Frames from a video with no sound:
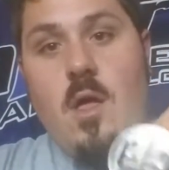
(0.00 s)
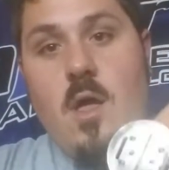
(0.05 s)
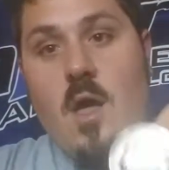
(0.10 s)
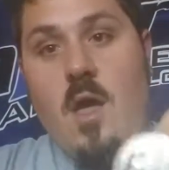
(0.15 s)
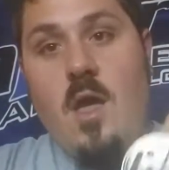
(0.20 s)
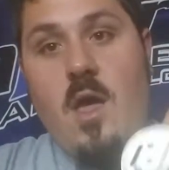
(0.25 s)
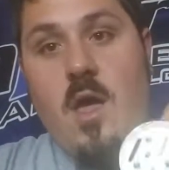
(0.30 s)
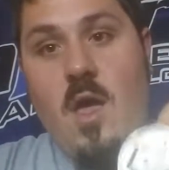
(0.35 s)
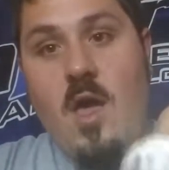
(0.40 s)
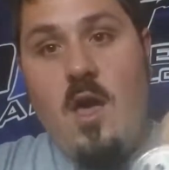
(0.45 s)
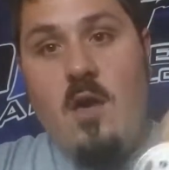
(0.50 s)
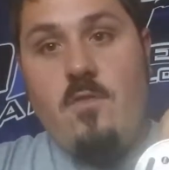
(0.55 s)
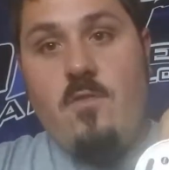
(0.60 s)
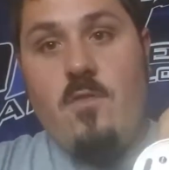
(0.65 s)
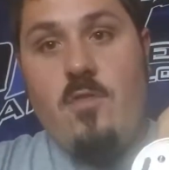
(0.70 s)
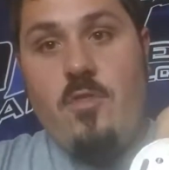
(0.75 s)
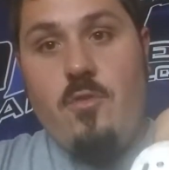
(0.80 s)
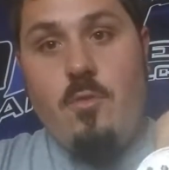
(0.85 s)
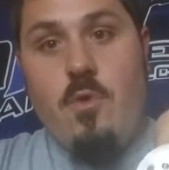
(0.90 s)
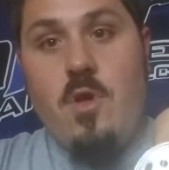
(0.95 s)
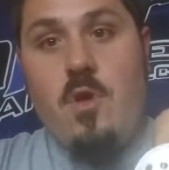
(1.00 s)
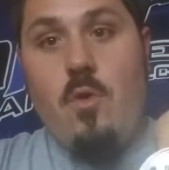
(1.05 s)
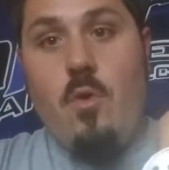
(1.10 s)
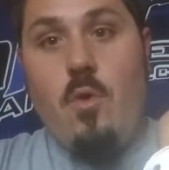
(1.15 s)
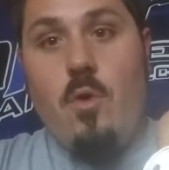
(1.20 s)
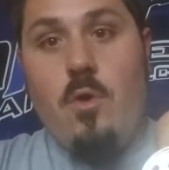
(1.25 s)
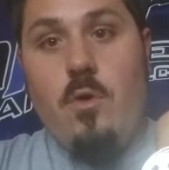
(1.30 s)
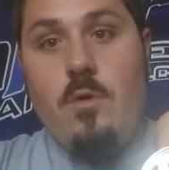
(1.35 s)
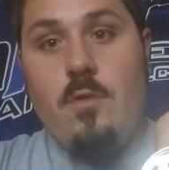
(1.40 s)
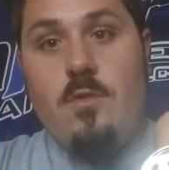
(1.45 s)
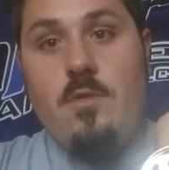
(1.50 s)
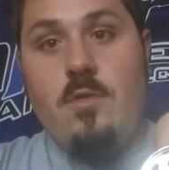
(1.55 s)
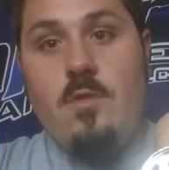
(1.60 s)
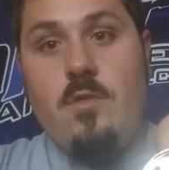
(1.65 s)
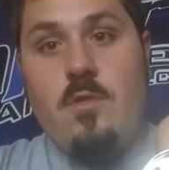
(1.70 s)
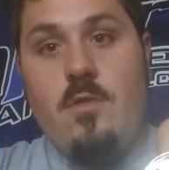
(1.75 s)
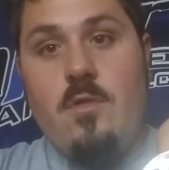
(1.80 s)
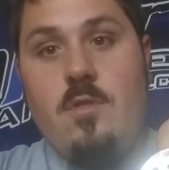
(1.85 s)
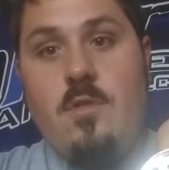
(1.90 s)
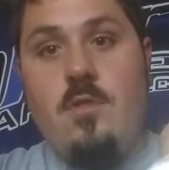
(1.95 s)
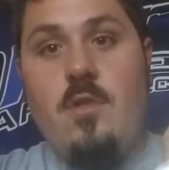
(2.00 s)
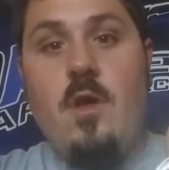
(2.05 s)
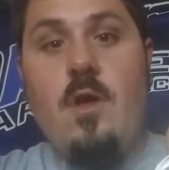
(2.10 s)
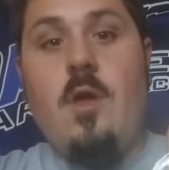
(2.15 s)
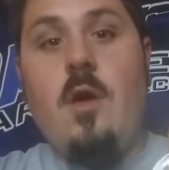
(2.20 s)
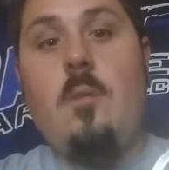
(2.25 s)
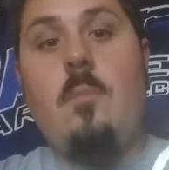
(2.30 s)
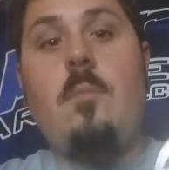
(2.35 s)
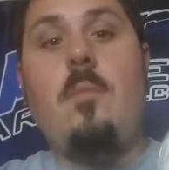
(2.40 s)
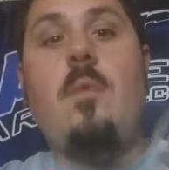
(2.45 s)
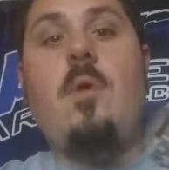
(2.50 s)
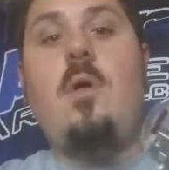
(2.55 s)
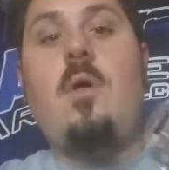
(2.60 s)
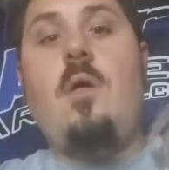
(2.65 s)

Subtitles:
I have 3 coils set up.